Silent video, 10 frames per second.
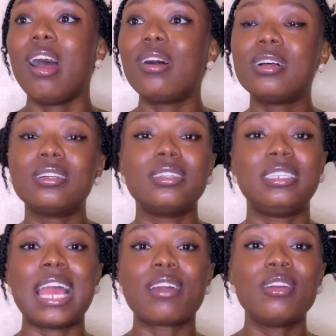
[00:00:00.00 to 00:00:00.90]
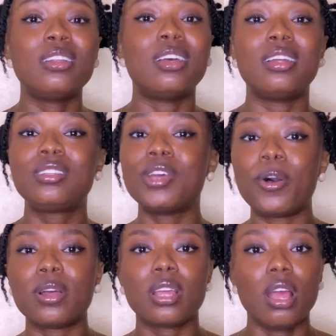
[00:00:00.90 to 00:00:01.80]
oh, they are going to
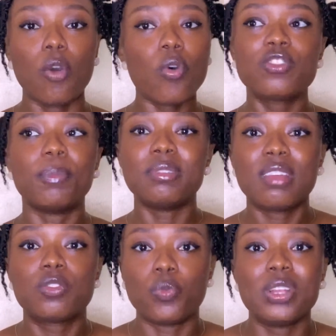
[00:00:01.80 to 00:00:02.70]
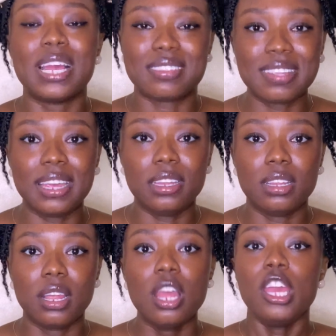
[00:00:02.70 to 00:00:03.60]
talk, what's your business with what they are saying?
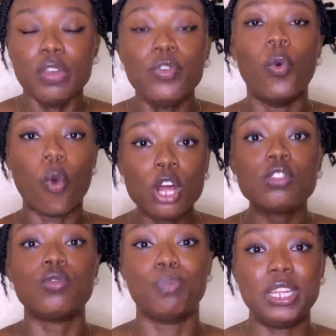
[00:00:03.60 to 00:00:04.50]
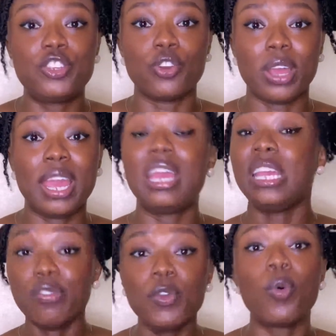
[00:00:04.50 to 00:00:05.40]
If you want to bleach your hair,
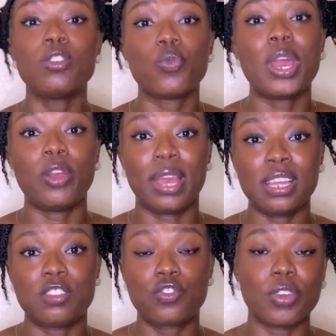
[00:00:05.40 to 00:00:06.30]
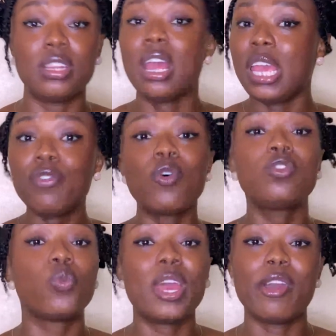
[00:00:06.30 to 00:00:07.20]
if you want to wear your hair straight, if you want
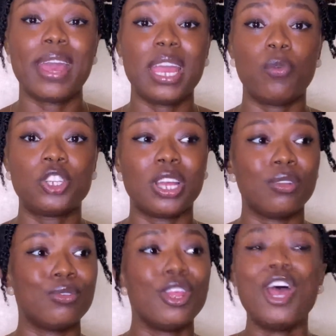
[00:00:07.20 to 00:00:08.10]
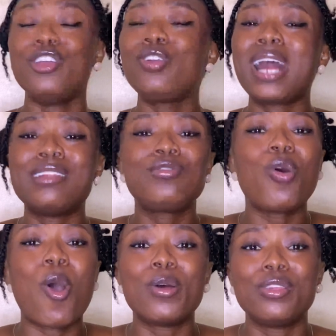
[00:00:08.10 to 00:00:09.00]
to wear your hair in wash and go, you can do
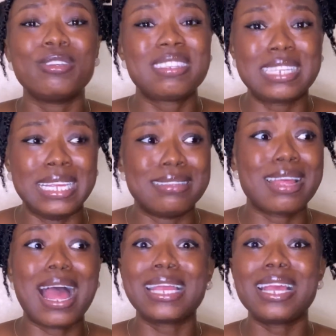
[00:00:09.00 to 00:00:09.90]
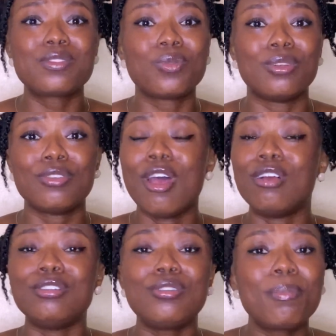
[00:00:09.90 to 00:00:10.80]
all those things. And guess what?
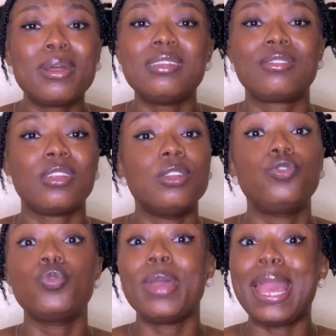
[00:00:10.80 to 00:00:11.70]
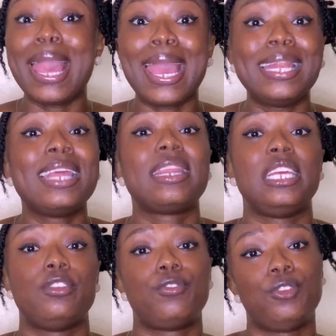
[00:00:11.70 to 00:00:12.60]
Nobody's going to do
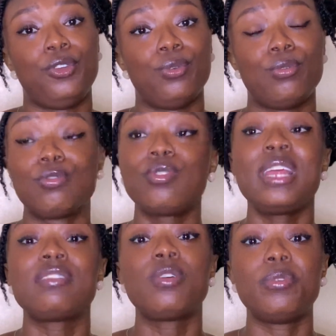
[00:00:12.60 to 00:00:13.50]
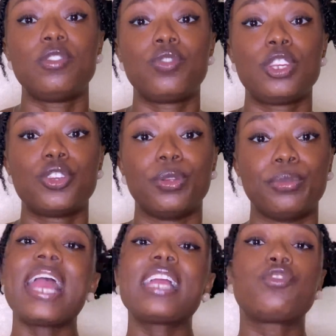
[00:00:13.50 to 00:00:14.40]
anything to you. So there's no restriction.
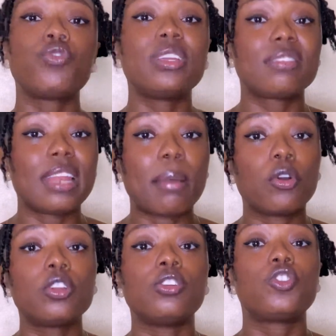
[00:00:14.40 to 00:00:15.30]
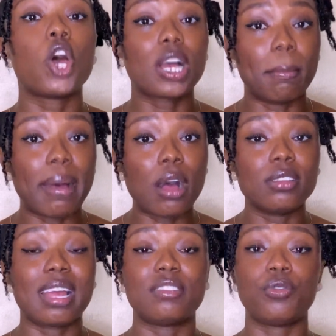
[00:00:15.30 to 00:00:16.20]
Next reason I'm going to talk about
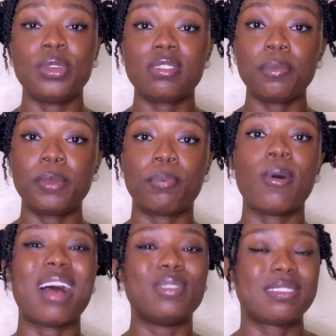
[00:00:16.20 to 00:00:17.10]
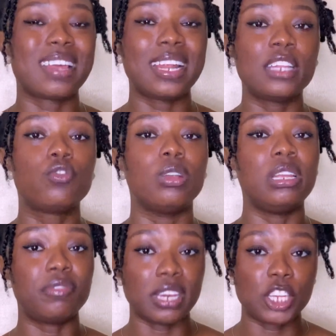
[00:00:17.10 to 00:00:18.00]
as the reason people have decided to
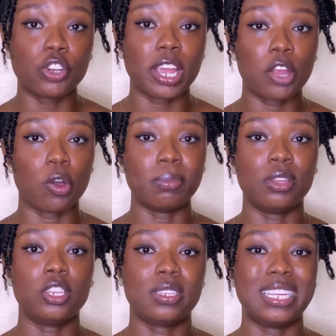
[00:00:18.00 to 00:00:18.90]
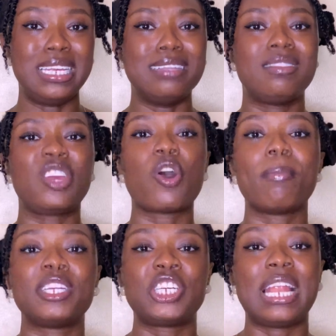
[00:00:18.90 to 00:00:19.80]
leave the natural hair community is the
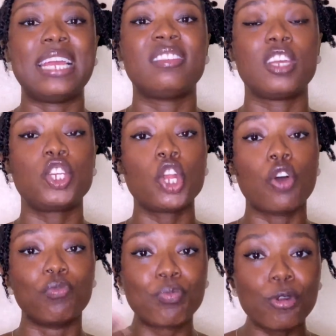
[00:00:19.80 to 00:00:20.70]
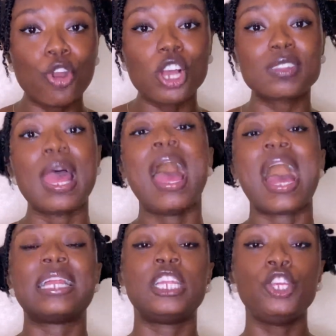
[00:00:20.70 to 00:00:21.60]
commercialization of products
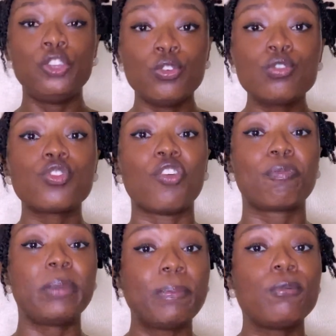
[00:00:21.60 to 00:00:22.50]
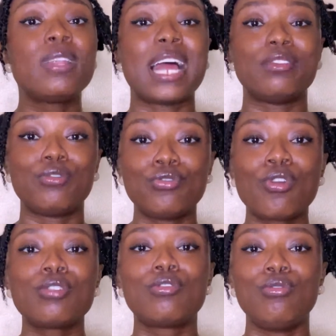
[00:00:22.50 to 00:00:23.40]
and the use of people that do
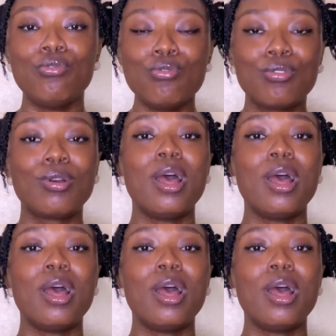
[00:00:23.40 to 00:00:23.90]
not look